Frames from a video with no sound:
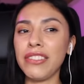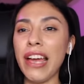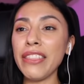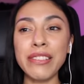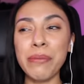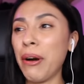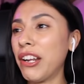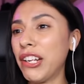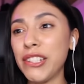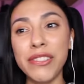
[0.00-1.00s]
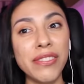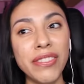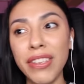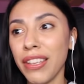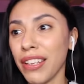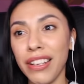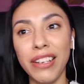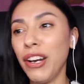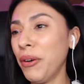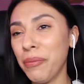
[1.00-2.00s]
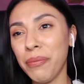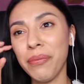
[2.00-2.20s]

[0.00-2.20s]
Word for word: death is upon us. Nope.